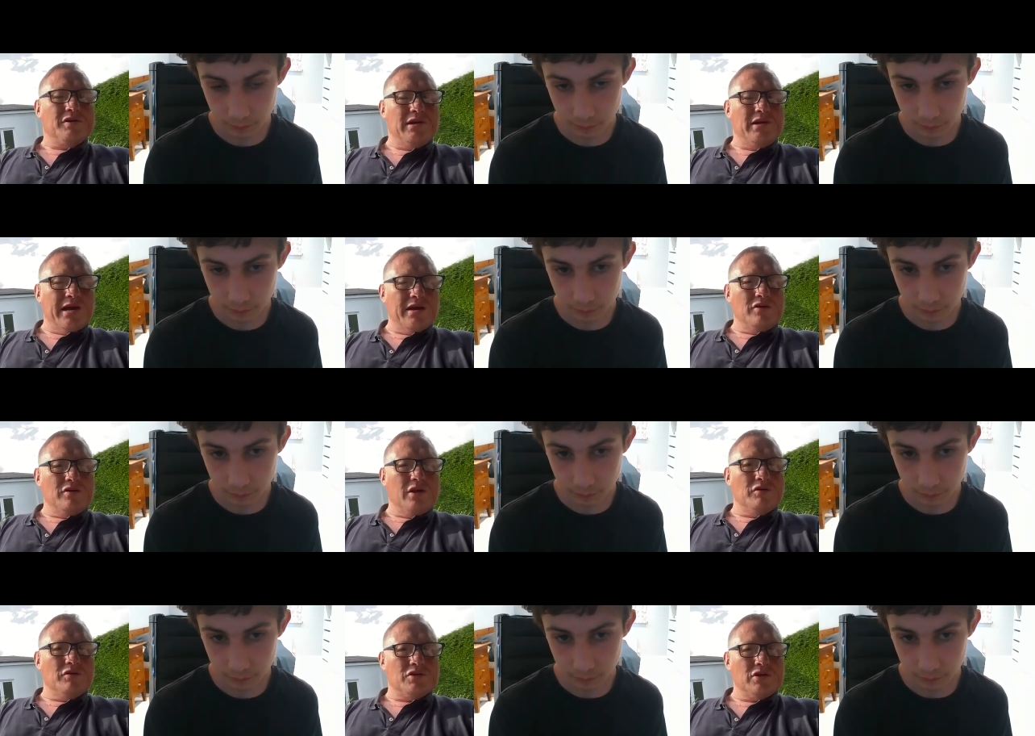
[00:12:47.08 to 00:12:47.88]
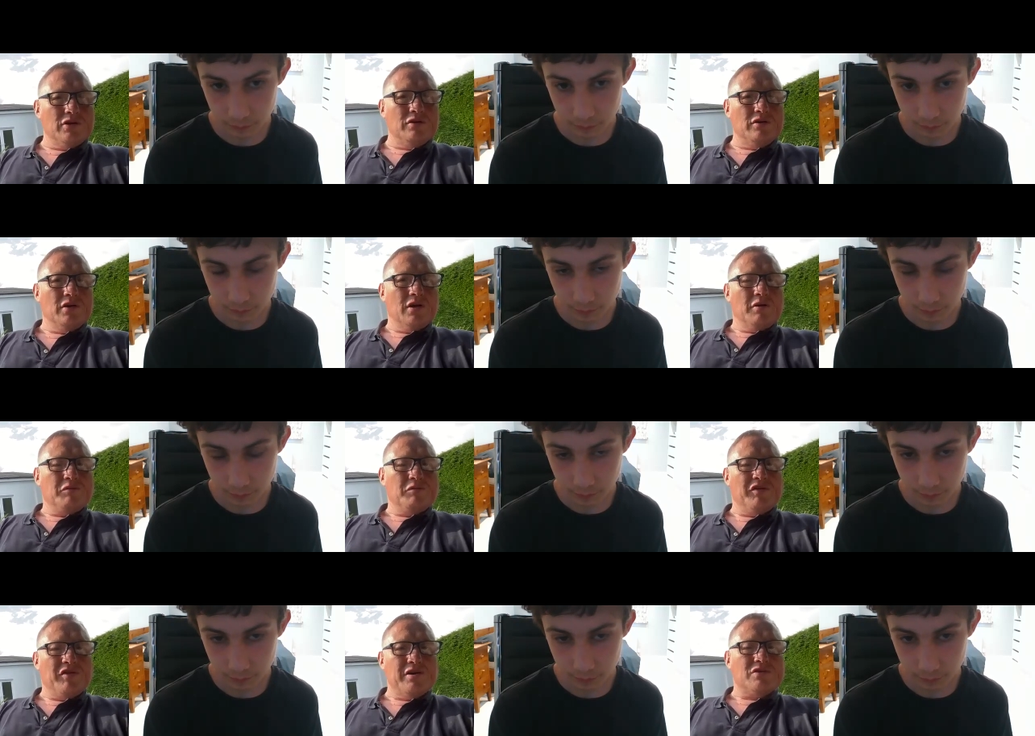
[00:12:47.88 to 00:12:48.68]
Speaker 1: yet new to
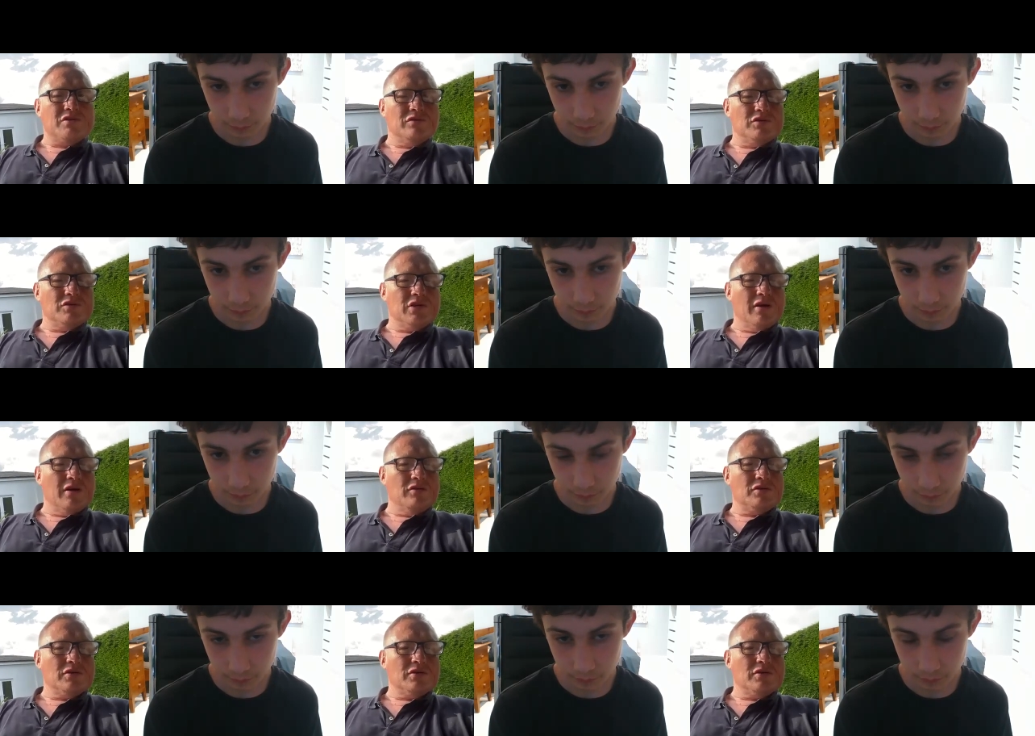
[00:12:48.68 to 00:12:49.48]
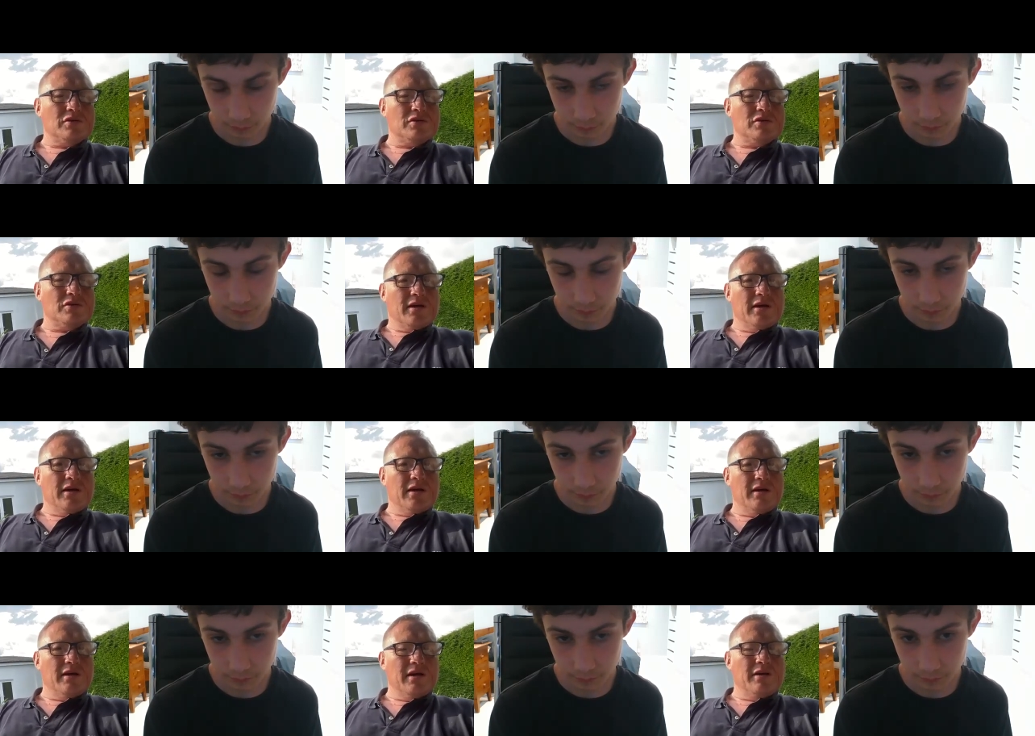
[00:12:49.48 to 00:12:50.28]
professional shows
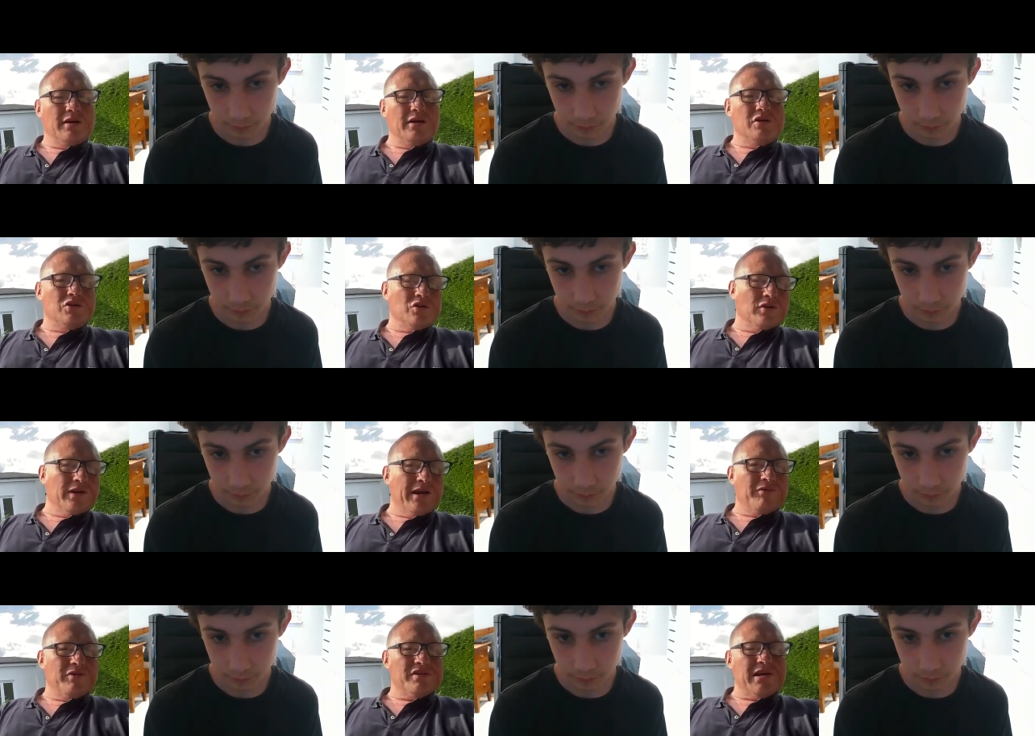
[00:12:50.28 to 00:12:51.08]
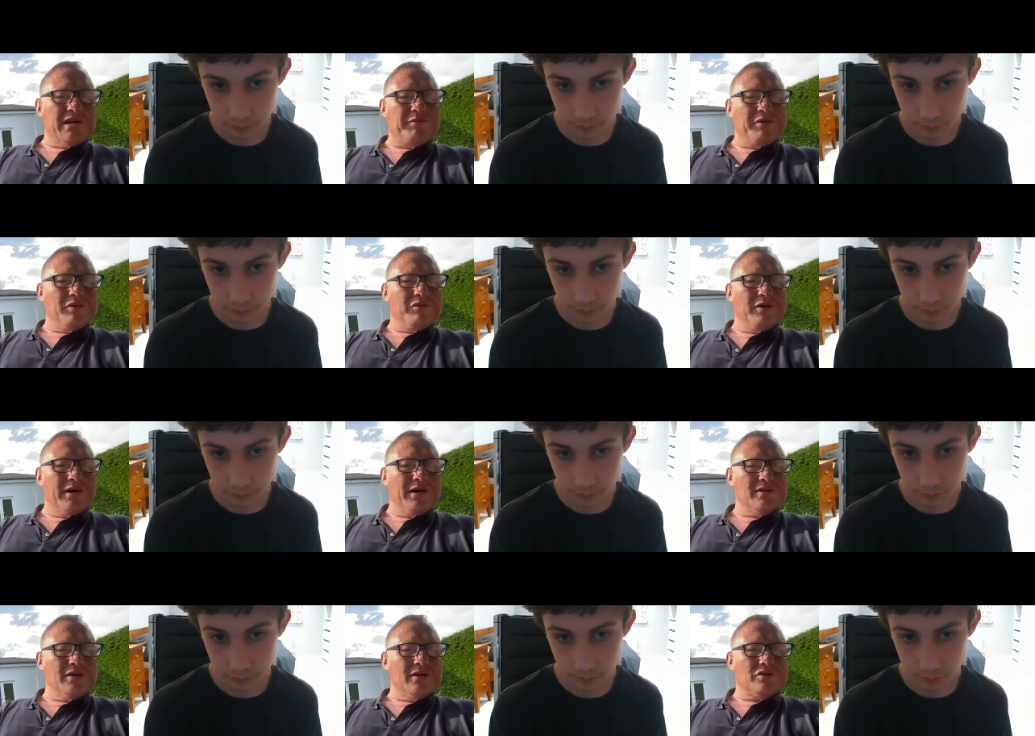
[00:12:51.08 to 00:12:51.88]
uh, and enjoying every step of the
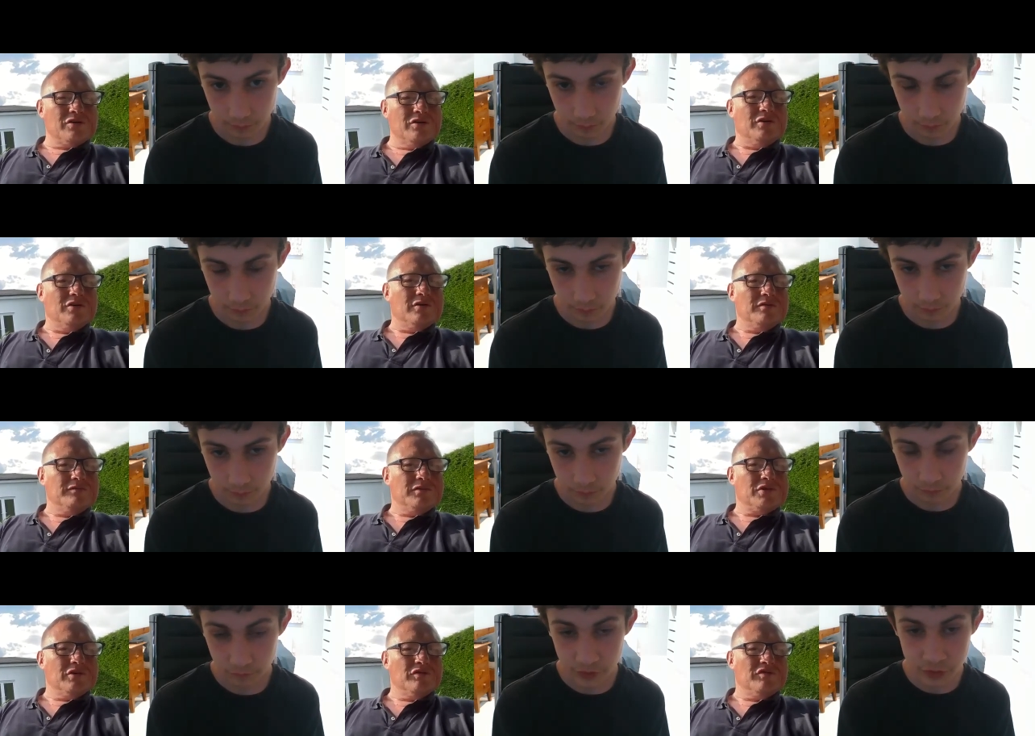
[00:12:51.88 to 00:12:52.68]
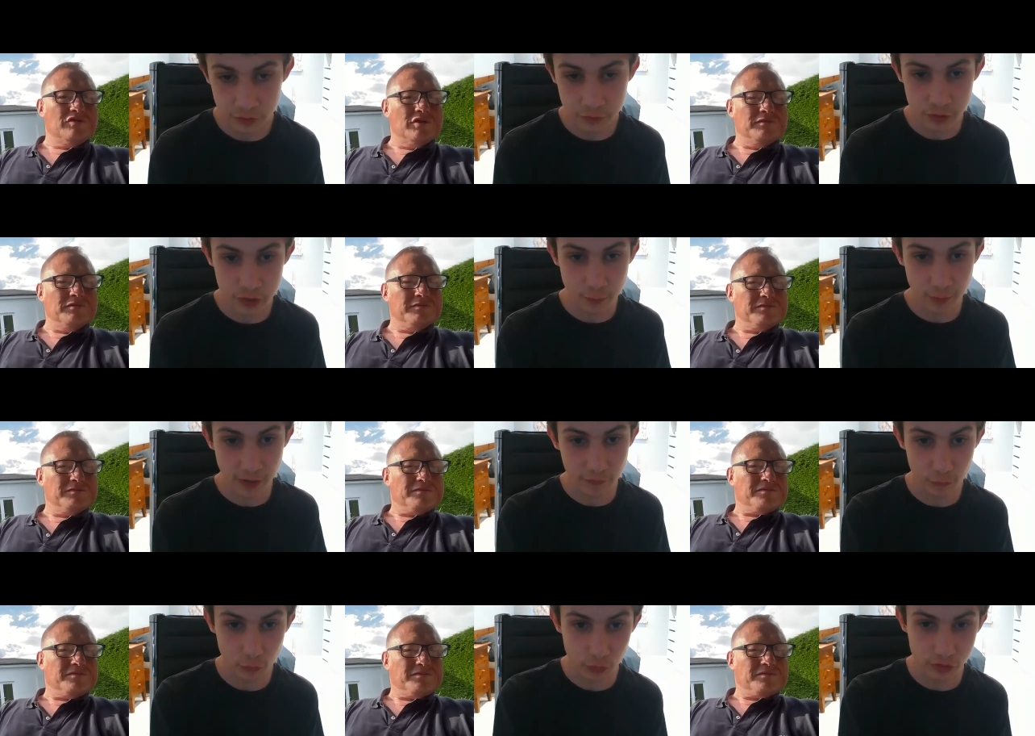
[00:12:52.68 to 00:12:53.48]
way. So it's good. It's good. Didn't
Speaker 2: fun. you
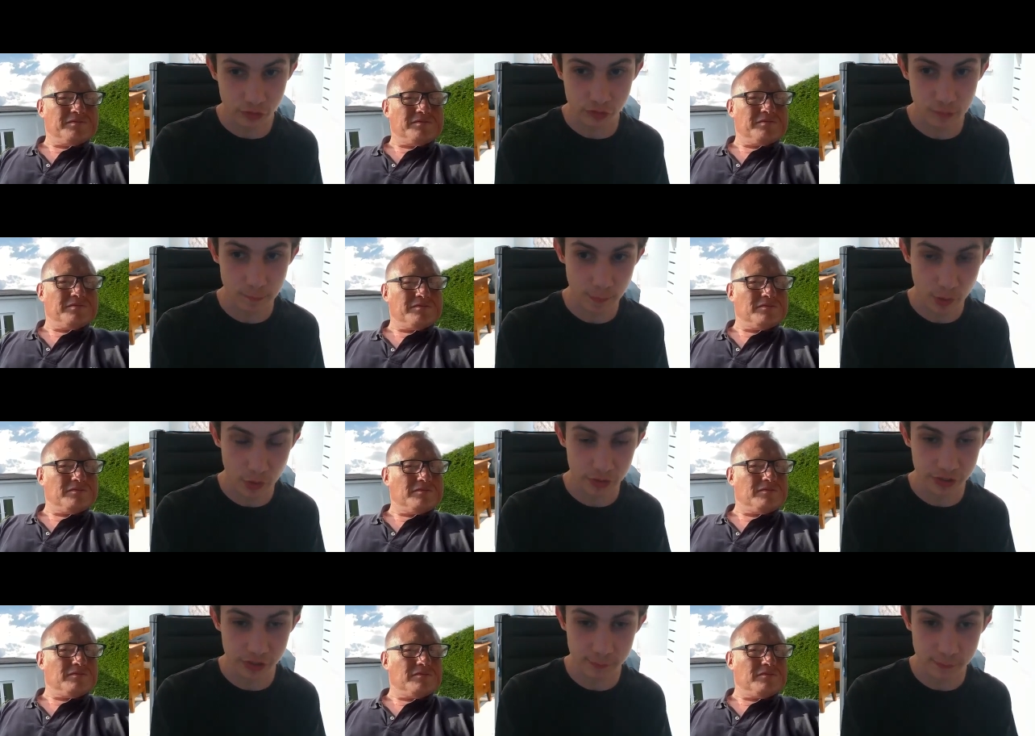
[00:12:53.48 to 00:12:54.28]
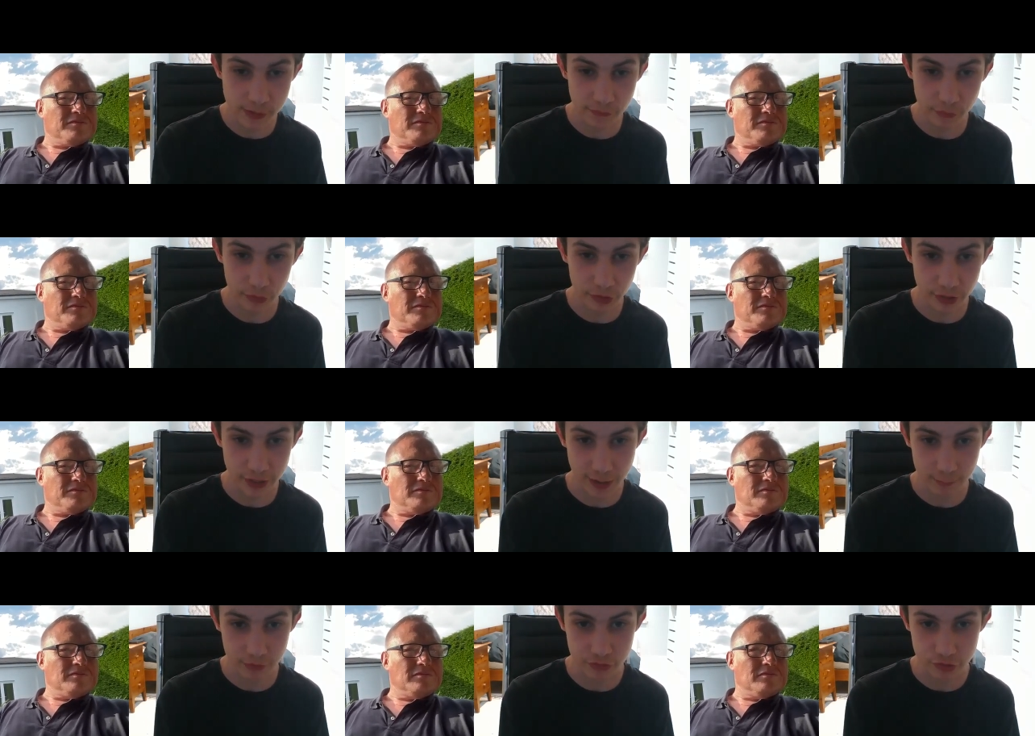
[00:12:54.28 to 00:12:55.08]
have Royston Barney Smith on
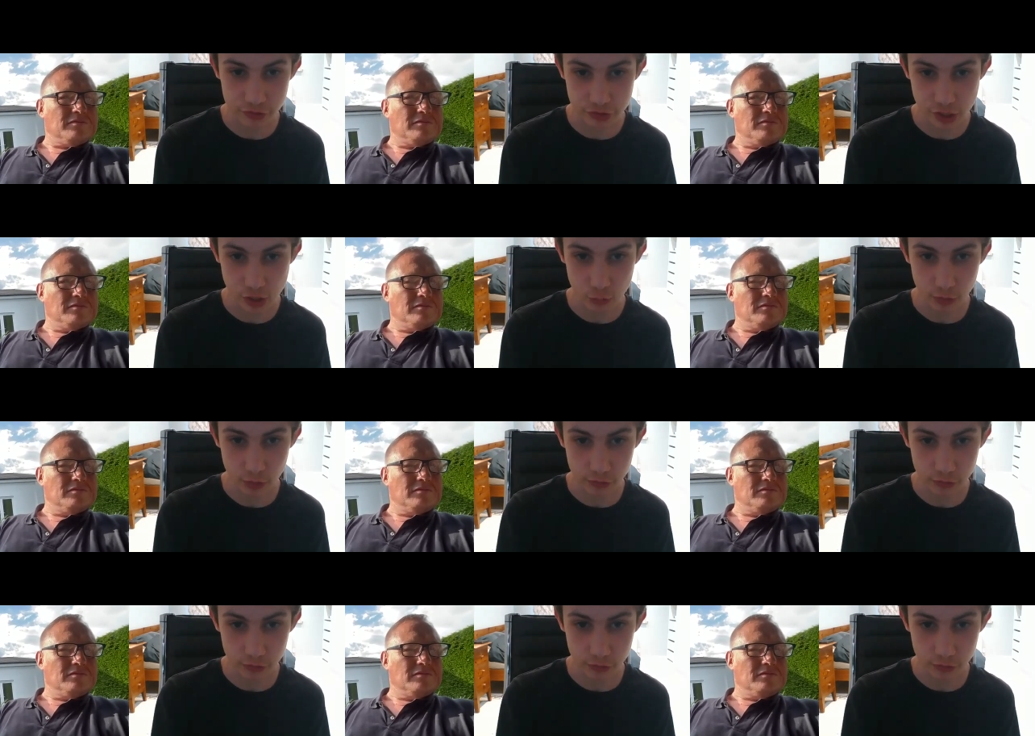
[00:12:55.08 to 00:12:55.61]
an amateur show